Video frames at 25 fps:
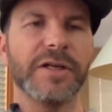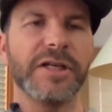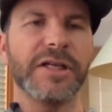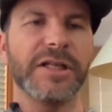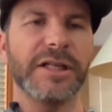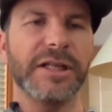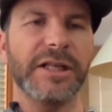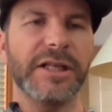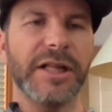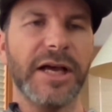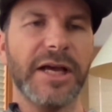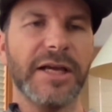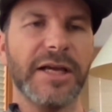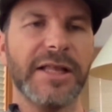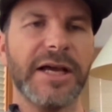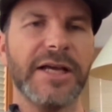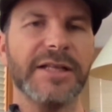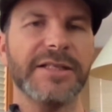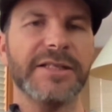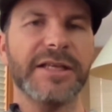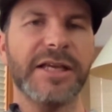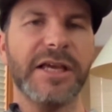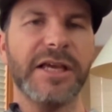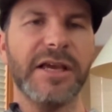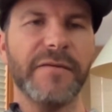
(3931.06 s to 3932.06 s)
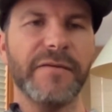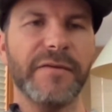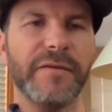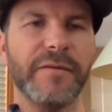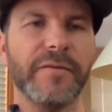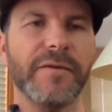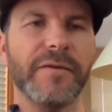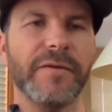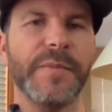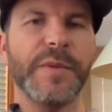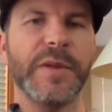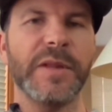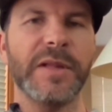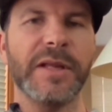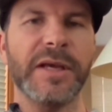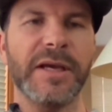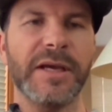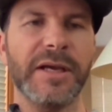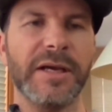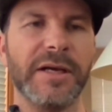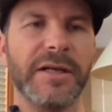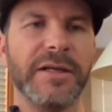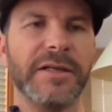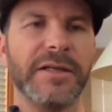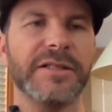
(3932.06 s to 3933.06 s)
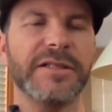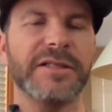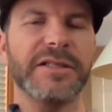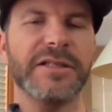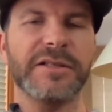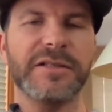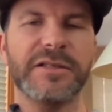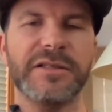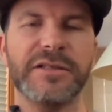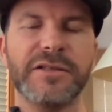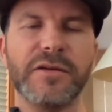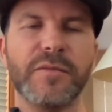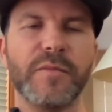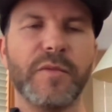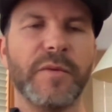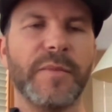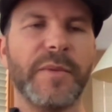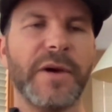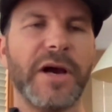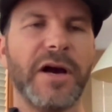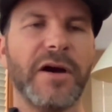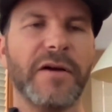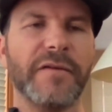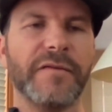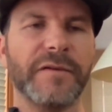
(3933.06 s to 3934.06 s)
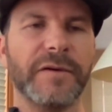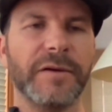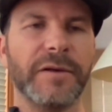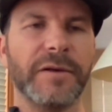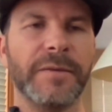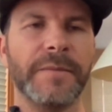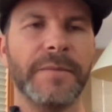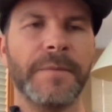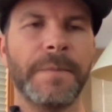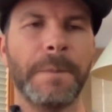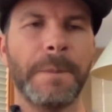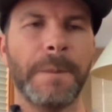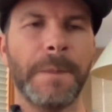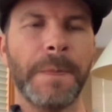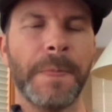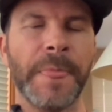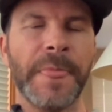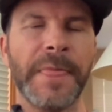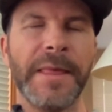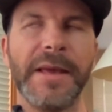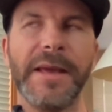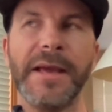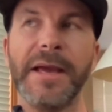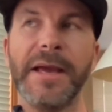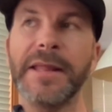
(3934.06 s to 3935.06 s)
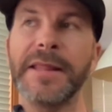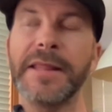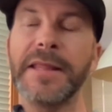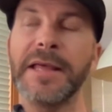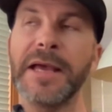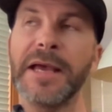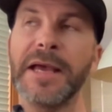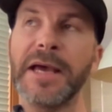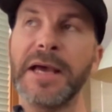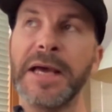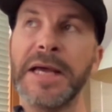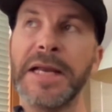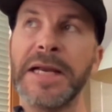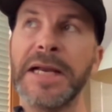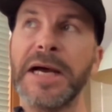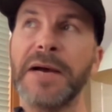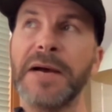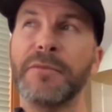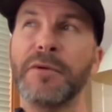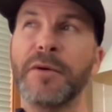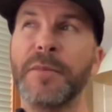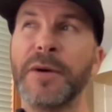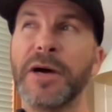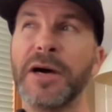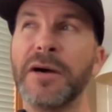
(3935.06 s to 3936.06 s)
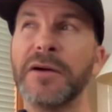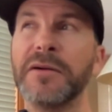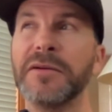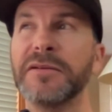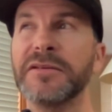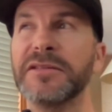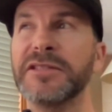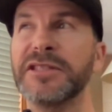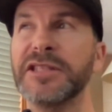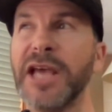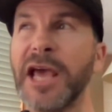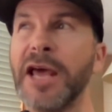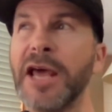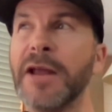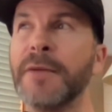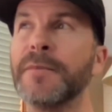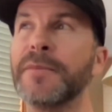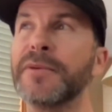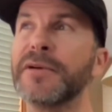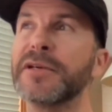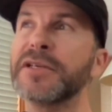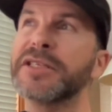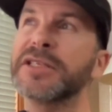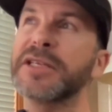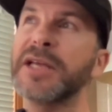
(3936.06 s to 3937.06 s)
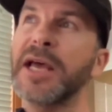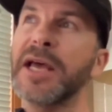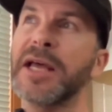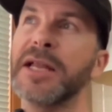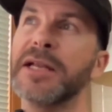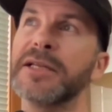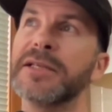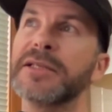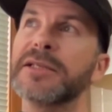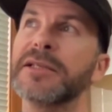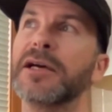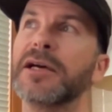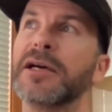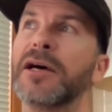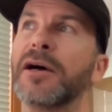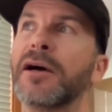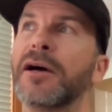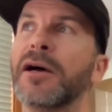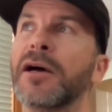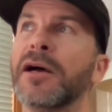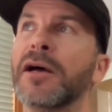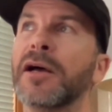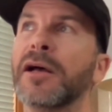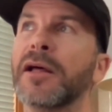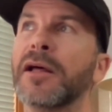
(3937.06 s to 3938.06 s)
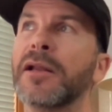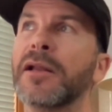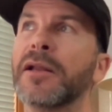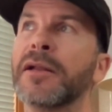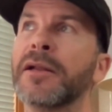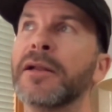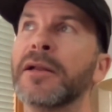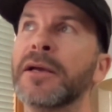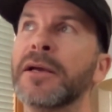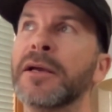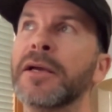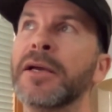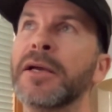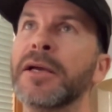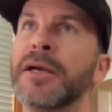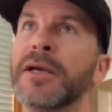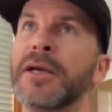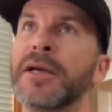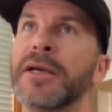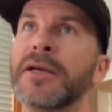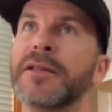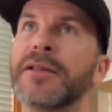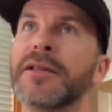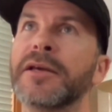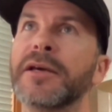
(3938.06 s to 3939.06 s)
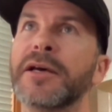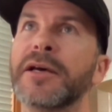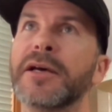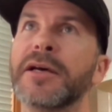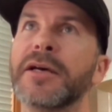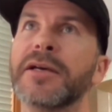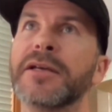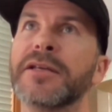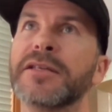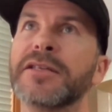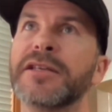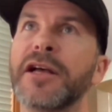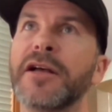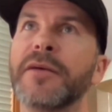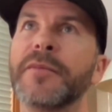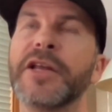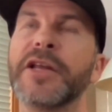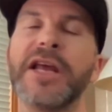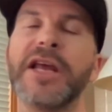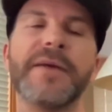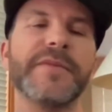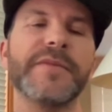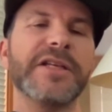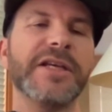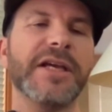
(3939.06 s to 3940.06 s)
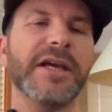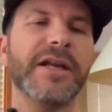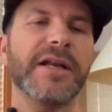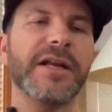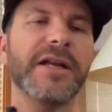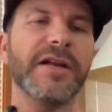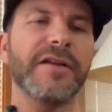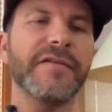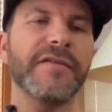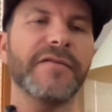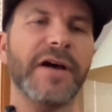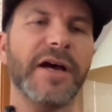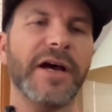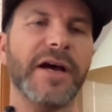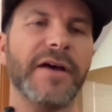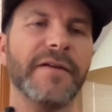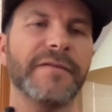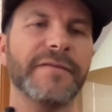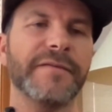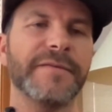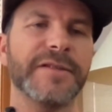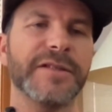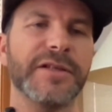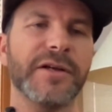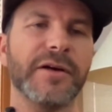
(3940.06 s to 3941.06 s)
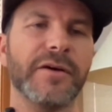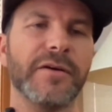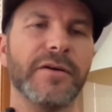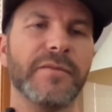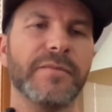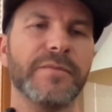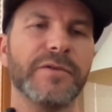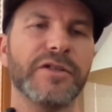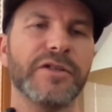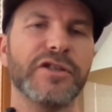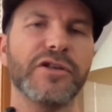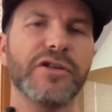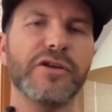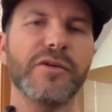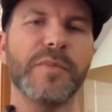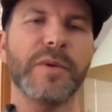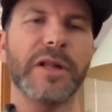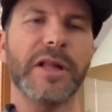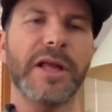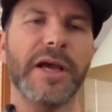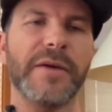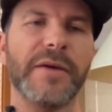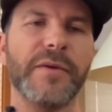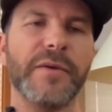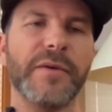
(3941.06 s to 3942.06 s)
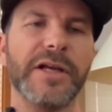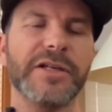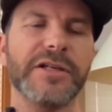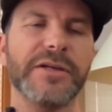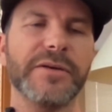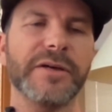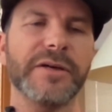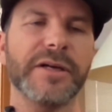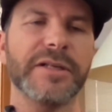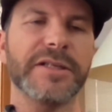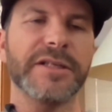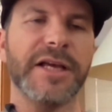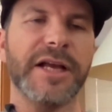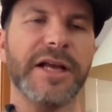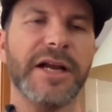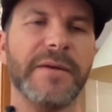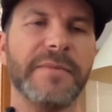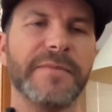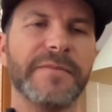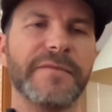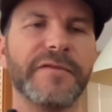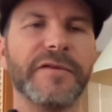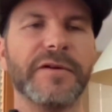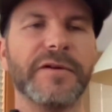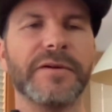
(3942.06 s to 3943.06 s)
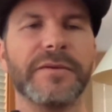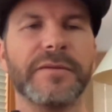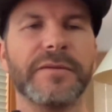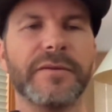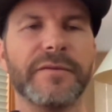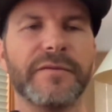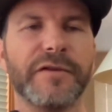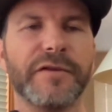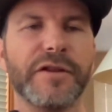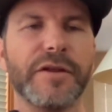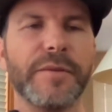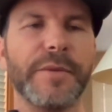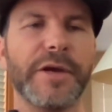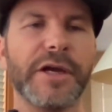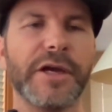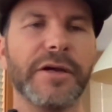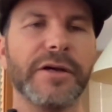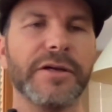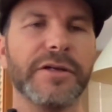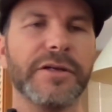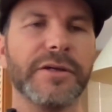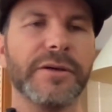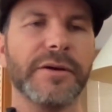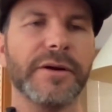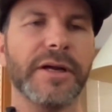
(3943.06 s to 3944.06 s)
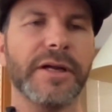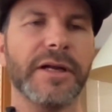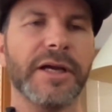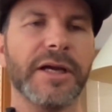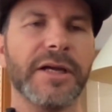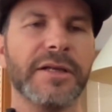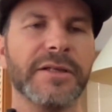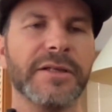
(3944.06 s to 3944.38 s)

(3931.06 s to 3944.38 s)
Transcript: Really like that ski for ripping the hill. It's just super powerful. And then I'm about 10% on the Salomon MTN 95. So super lightweight touring setup for the bigger touring